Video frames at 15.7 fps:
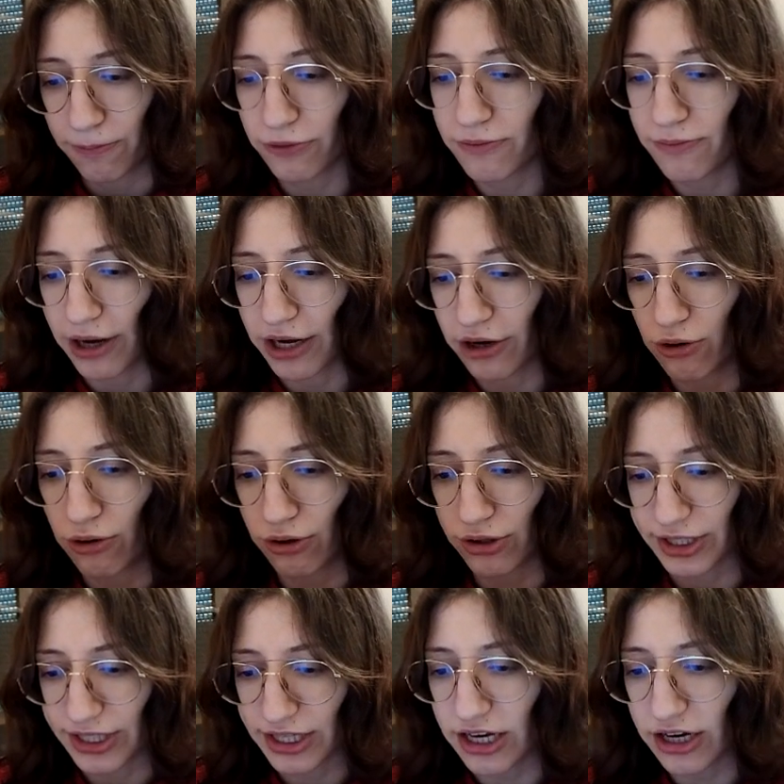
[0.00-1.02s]
to put my
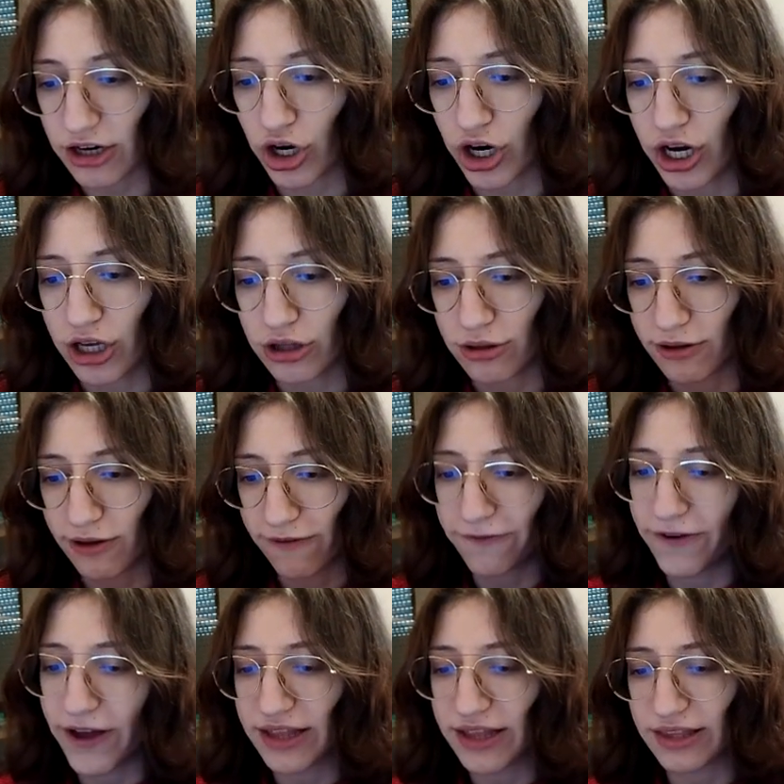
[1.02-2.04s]
horse here to
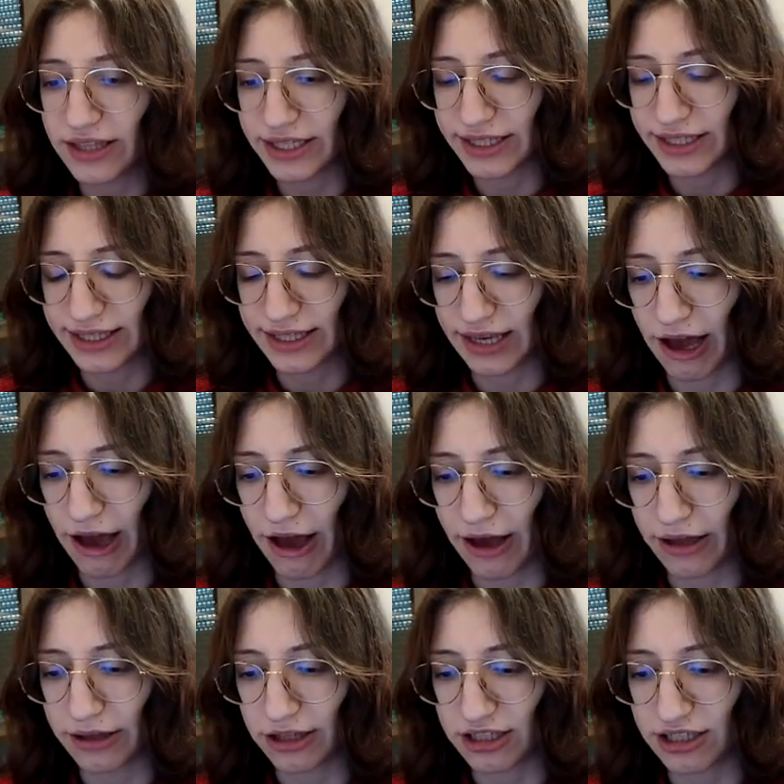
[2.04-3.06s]
defend this,
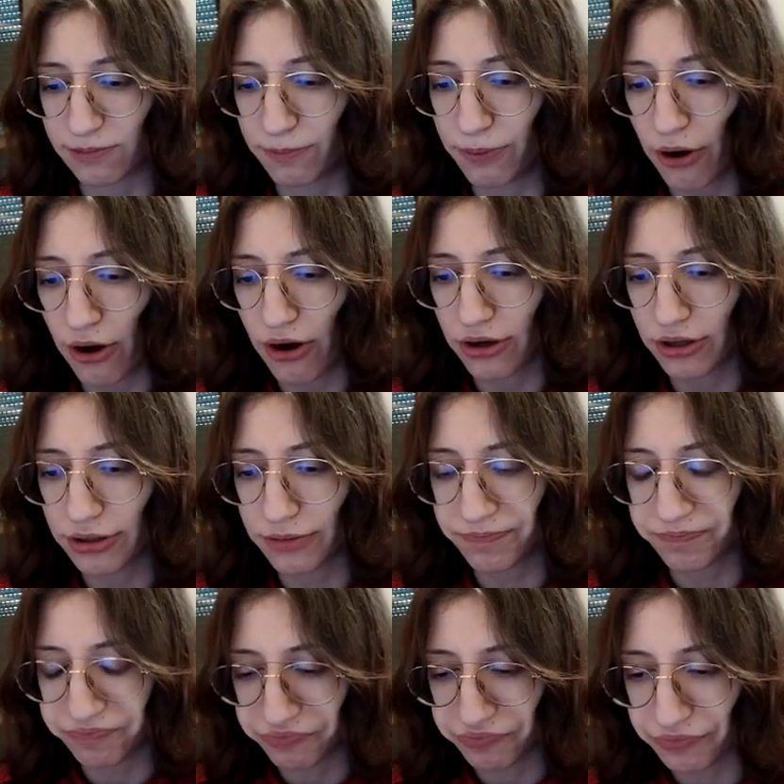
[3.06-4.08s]
this
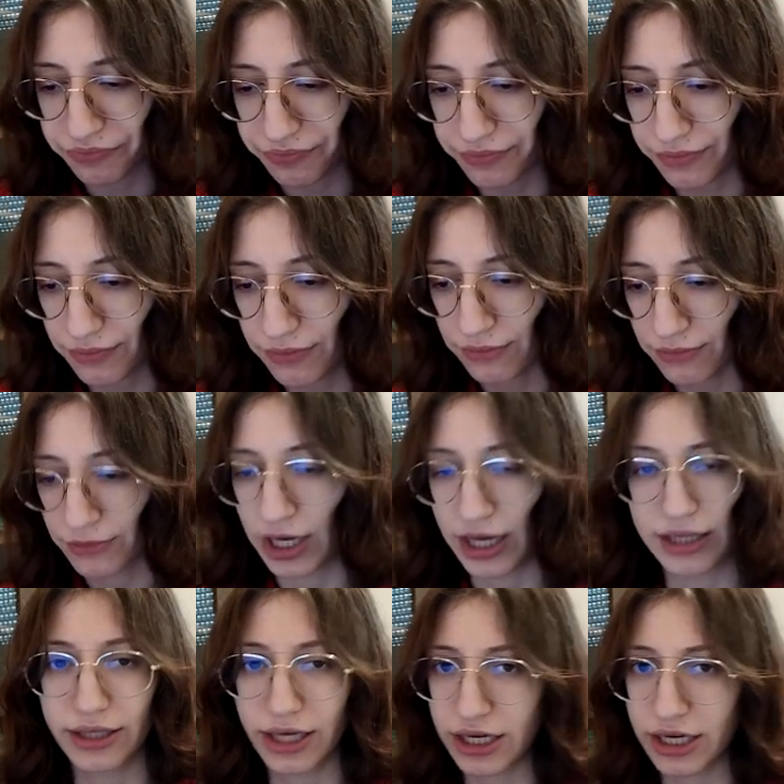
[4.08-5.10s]
pawn.
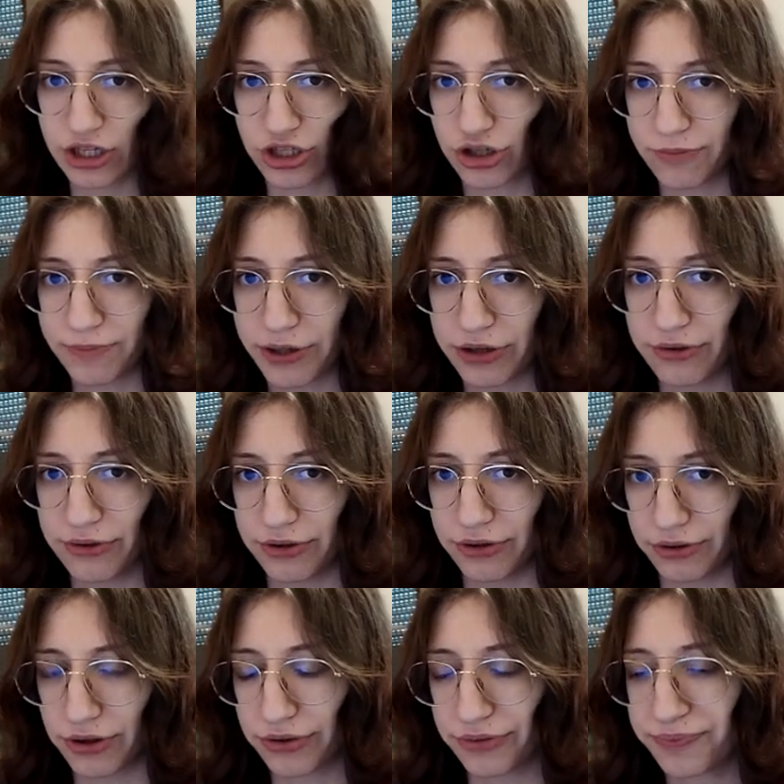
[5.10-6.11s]
And then I should be
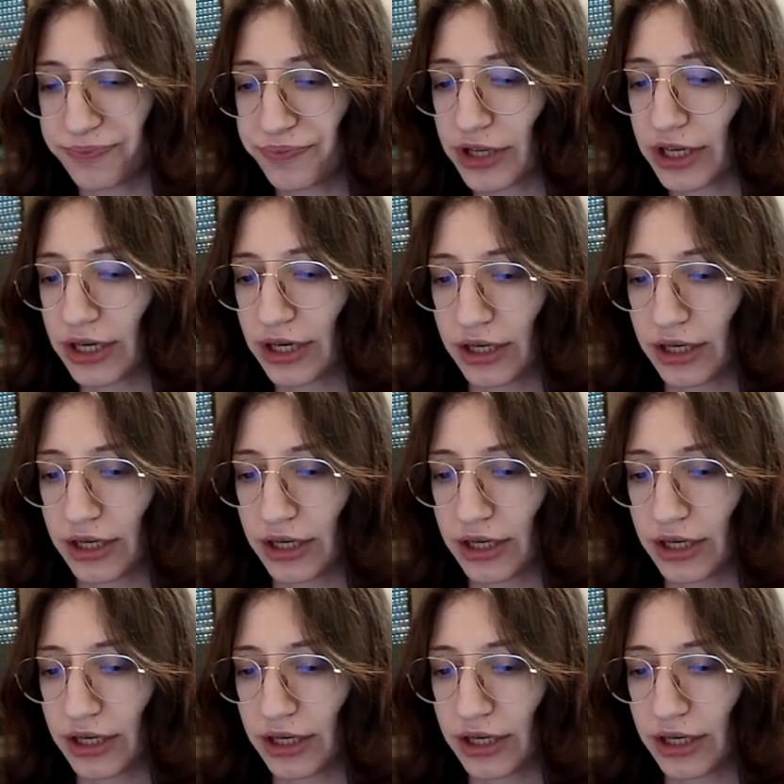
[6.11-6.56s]
good, you know.